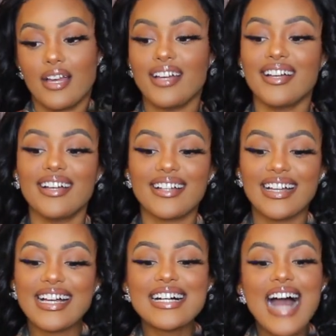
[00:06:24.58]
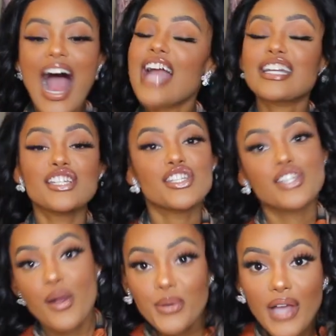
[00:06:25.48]
I can
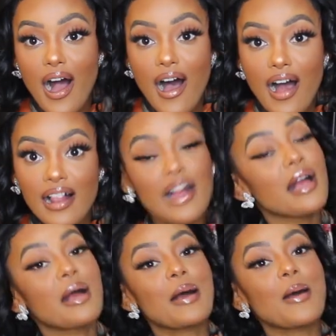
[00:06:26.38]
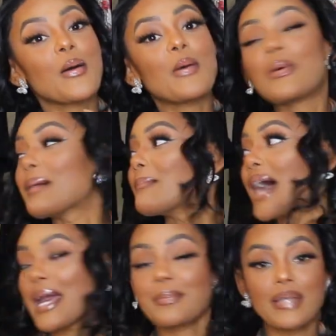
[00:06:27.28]
show y'all what
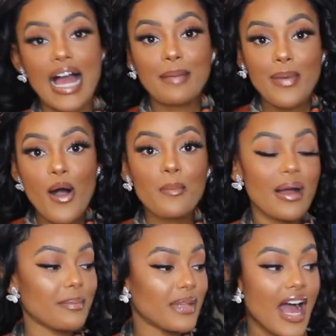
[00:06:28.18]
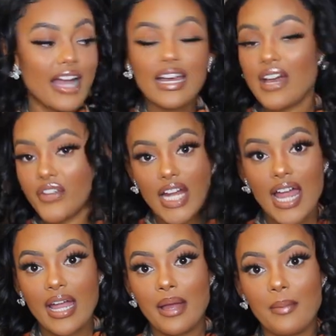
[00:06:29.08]
my black belt, my black
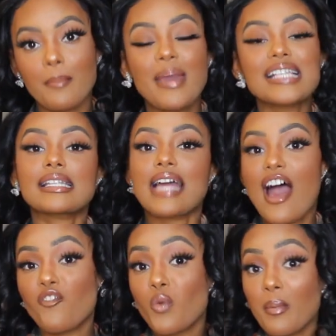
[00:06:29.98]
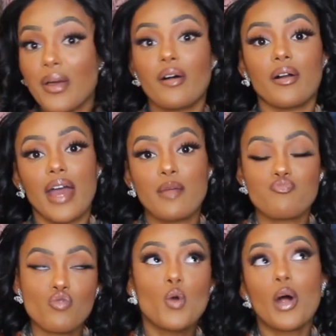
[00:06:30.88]
everyday, basically I have one belt,
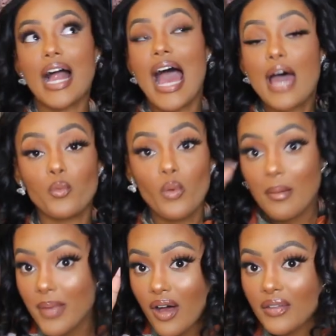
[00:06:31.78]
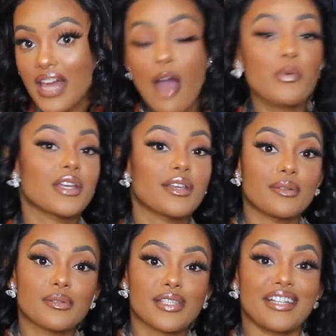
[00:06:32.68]
okay? Well, I had one belt that I would
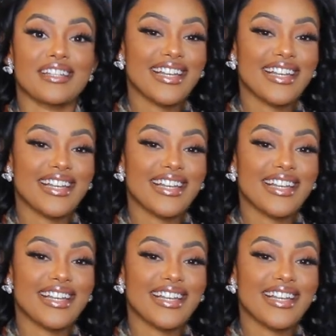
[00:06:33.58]
use.